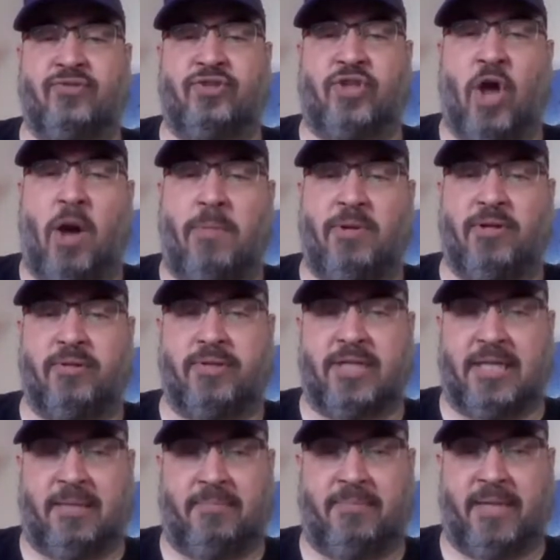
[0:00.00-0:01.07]
double
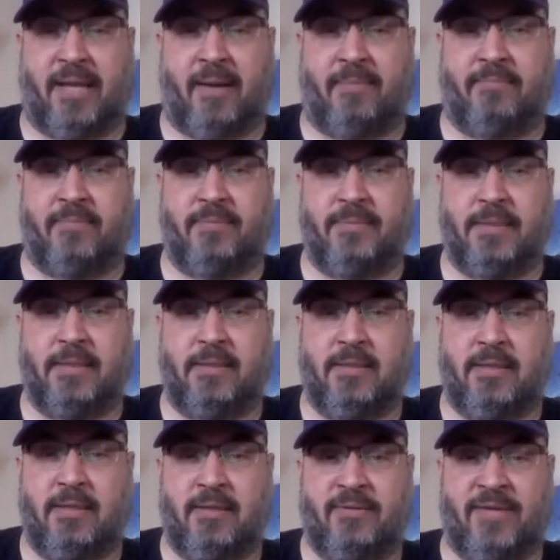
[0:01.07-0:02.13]
team them,
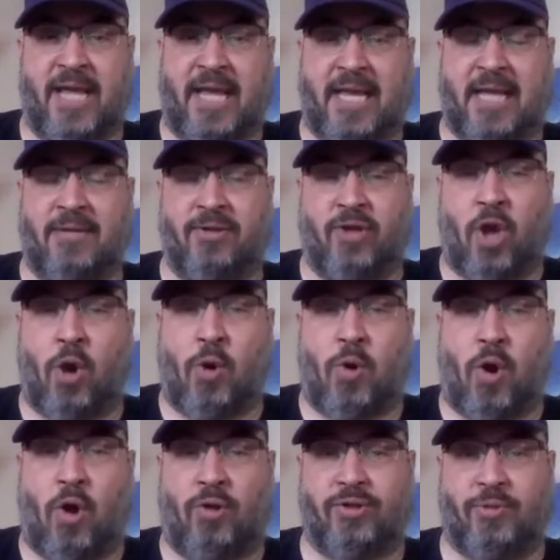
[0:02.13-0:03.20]
they can
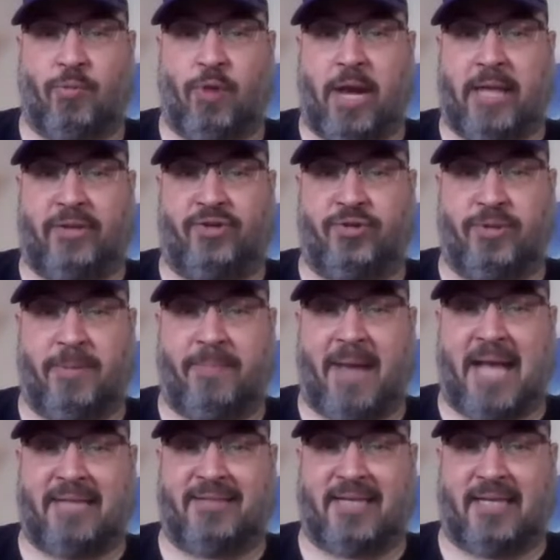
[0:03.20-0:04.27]
go all the way to the
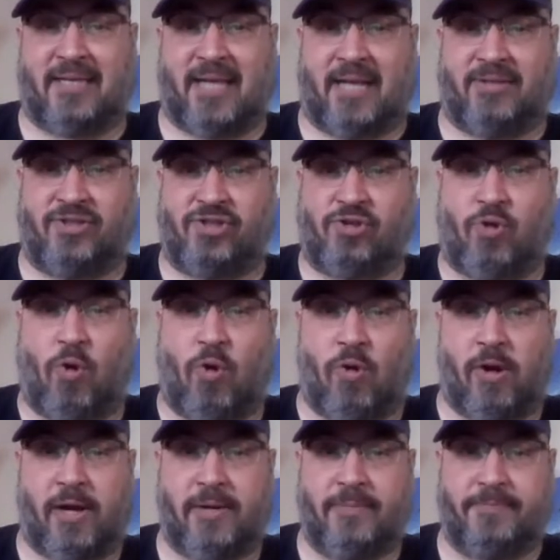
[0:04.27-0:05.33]
basket and
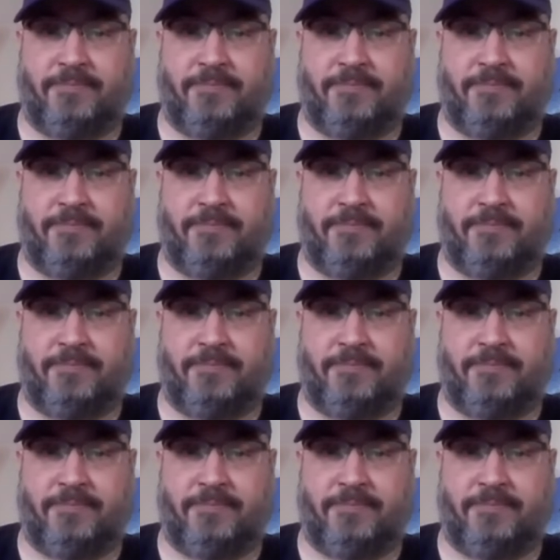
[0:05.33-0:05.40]
score.